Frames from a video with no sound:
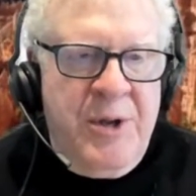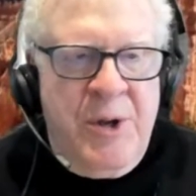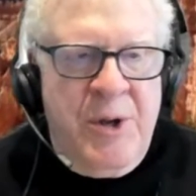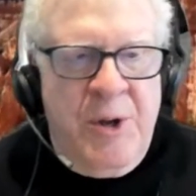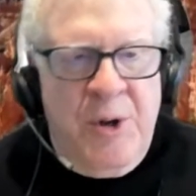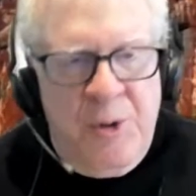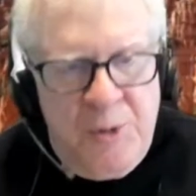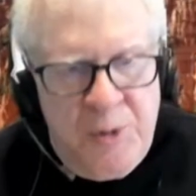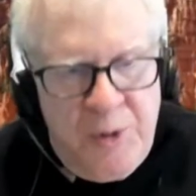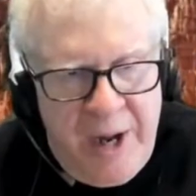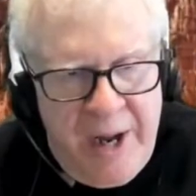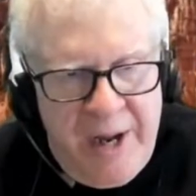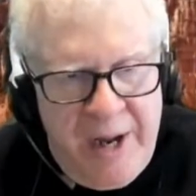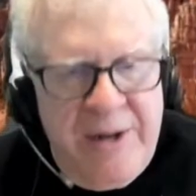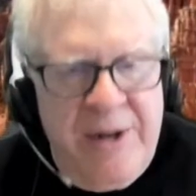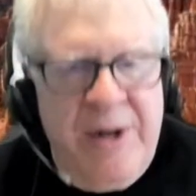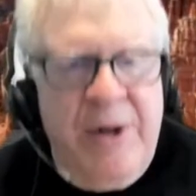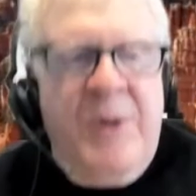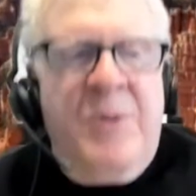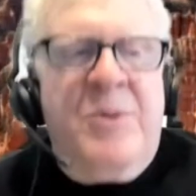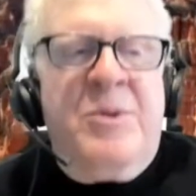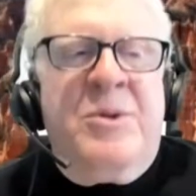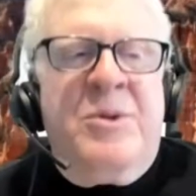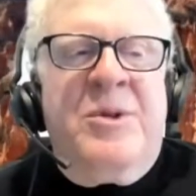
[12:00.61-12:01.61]

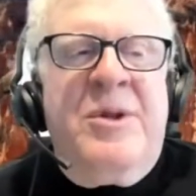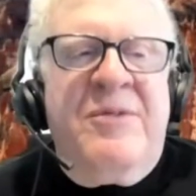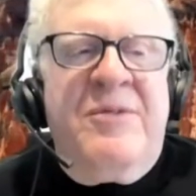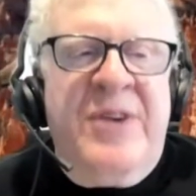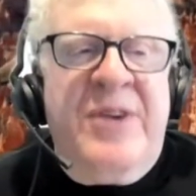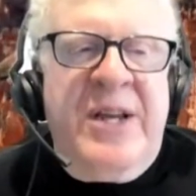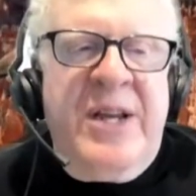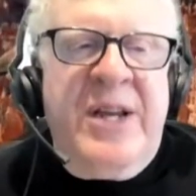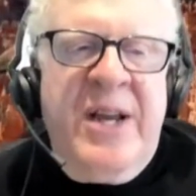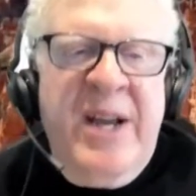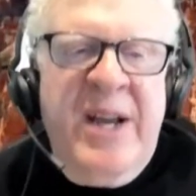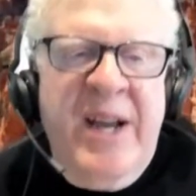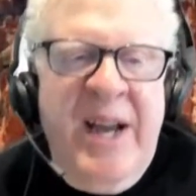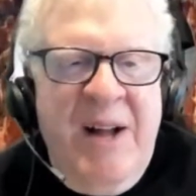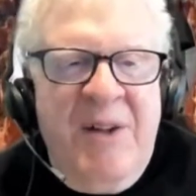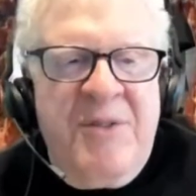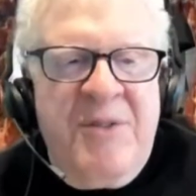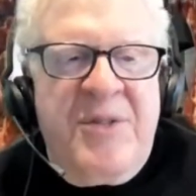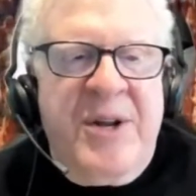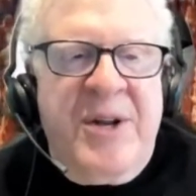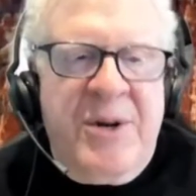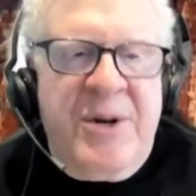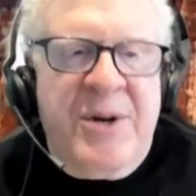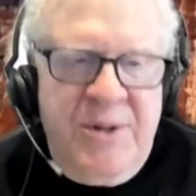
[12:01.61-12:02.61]
living
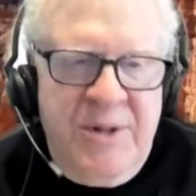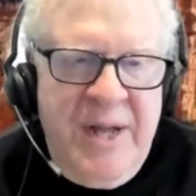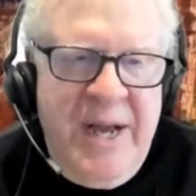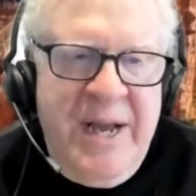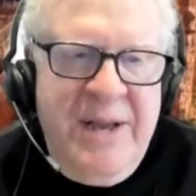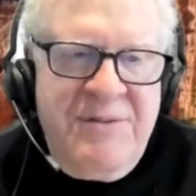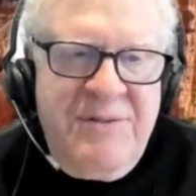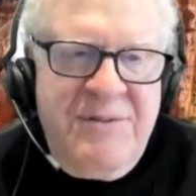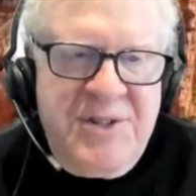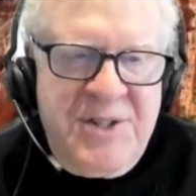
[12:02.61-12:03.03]
a healthier